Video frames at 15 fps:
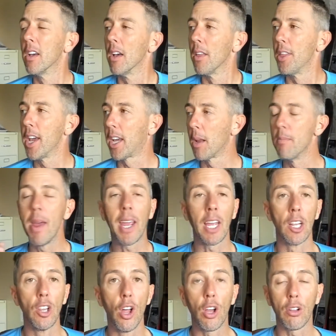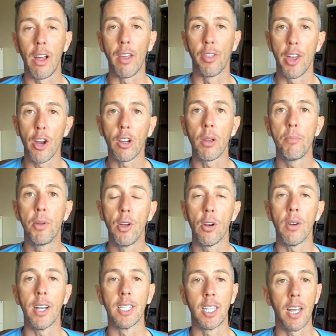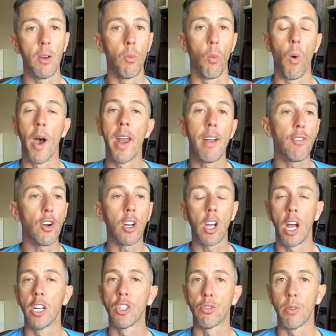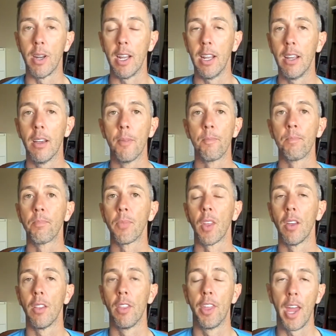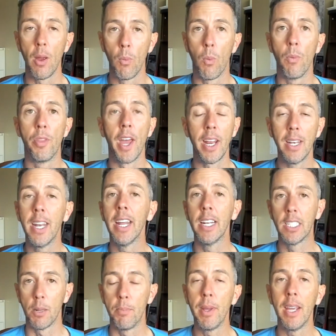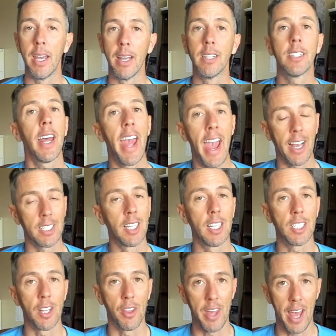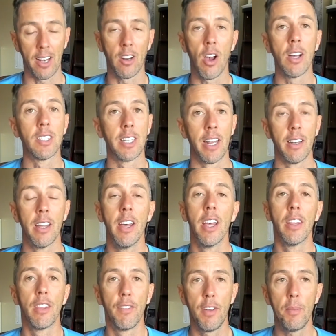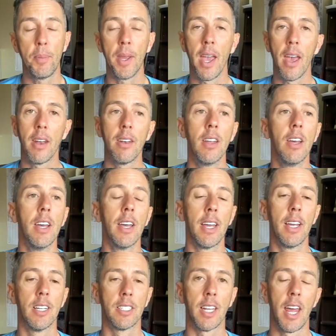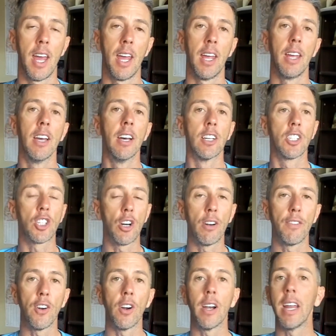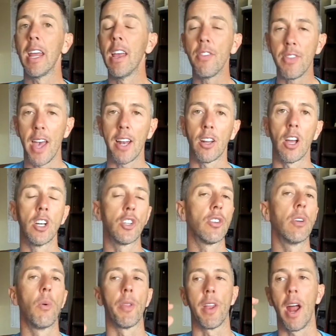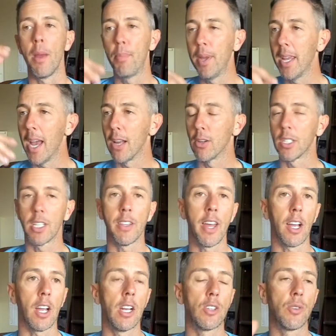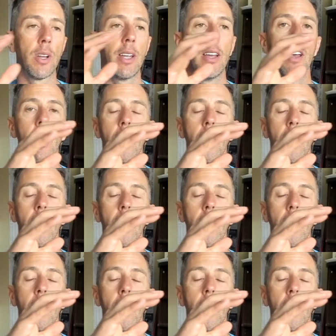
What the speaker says: they can make it look like their computer is in whatever country they need to be in to access that content. The VPN is a server in that country with an IP address in that country.